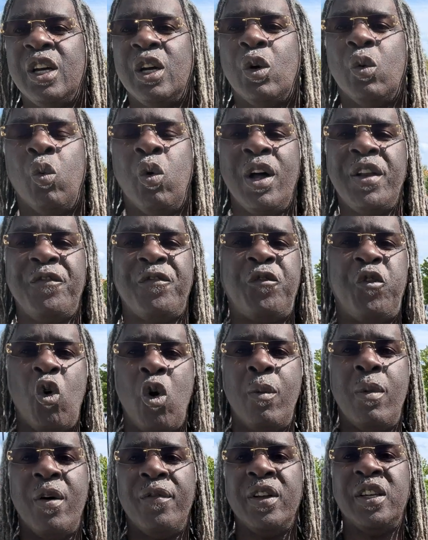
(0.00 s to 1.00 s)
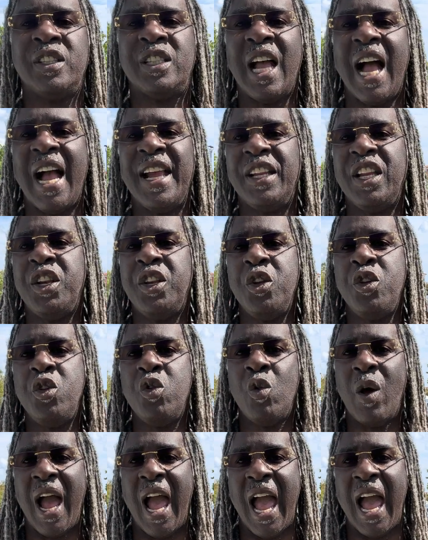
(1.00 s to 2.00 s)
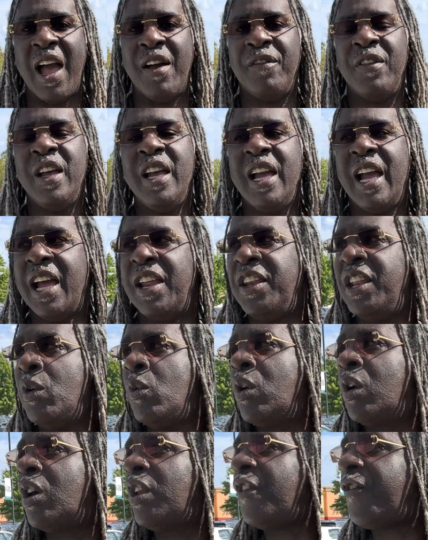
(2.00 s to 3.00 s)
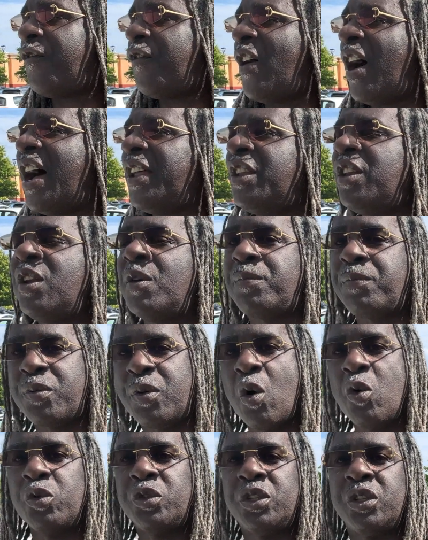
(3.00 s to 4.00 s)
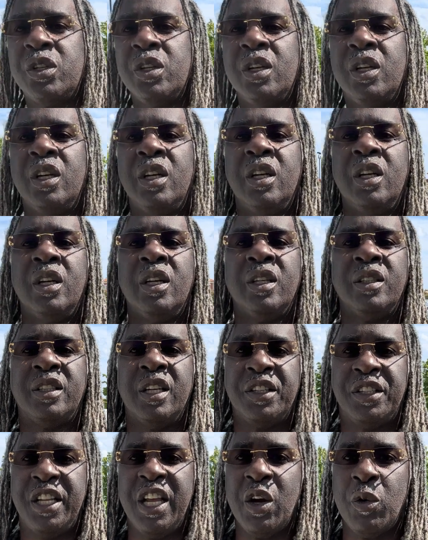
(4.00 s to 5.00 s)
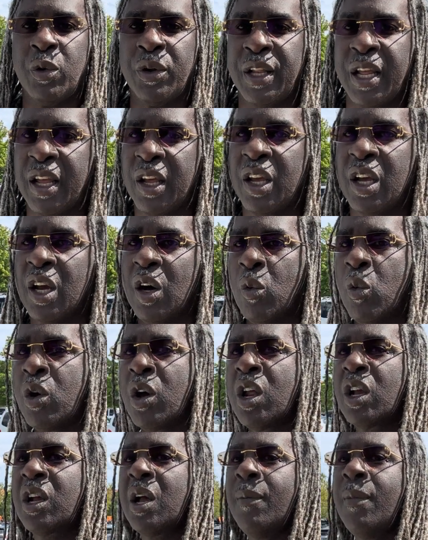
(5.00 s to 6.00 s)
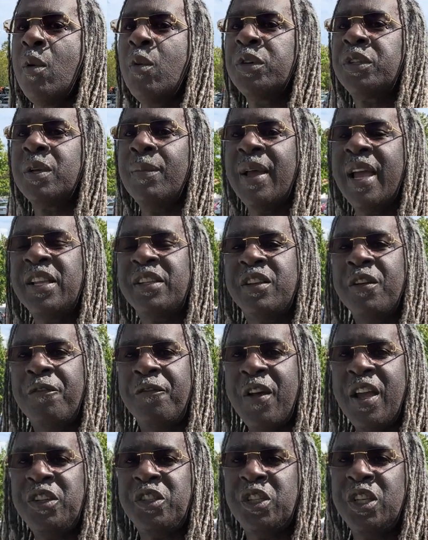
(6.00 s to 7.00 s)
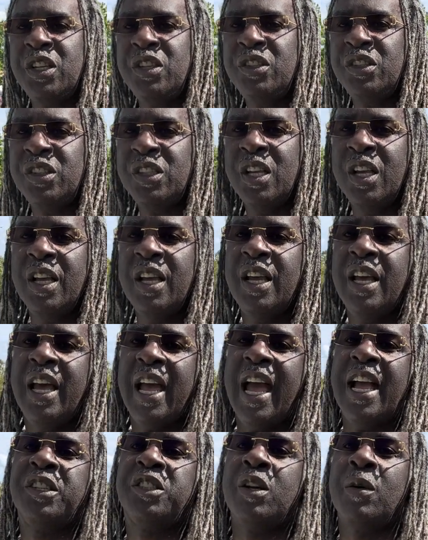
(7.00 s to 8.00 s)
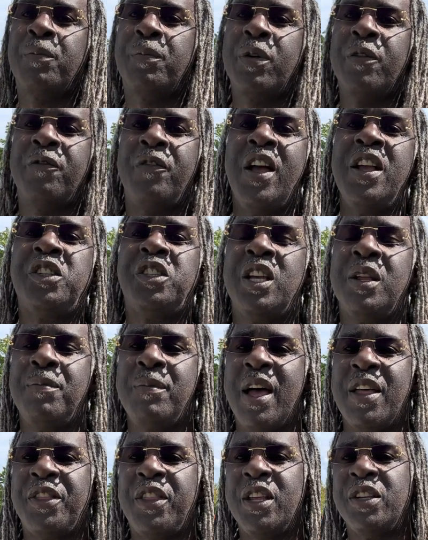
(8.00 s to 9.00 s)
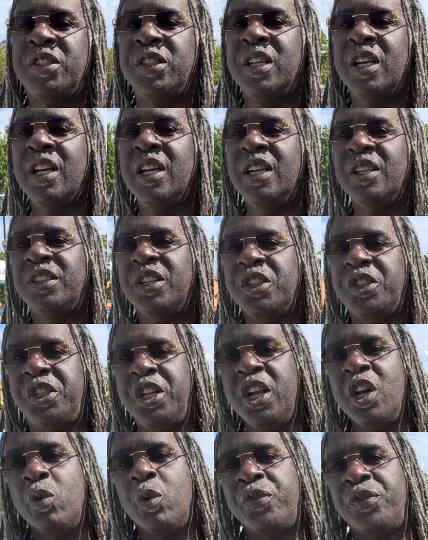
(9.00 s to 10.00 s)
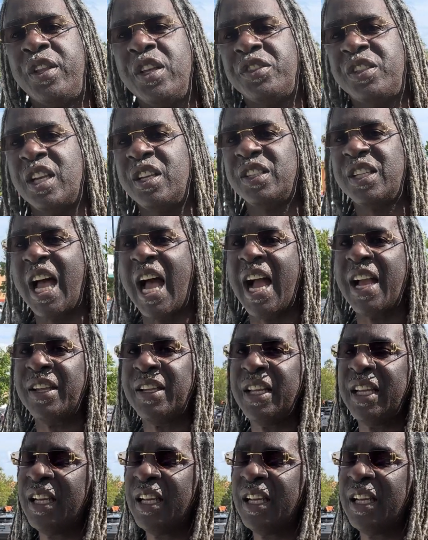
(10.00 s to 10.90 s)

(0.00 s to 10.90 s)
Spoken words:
What form of anxiety do you have? And then we're going to find an approach to deal with it. We're going to come up with some interventions and some prevention methods to deal with this anxiety.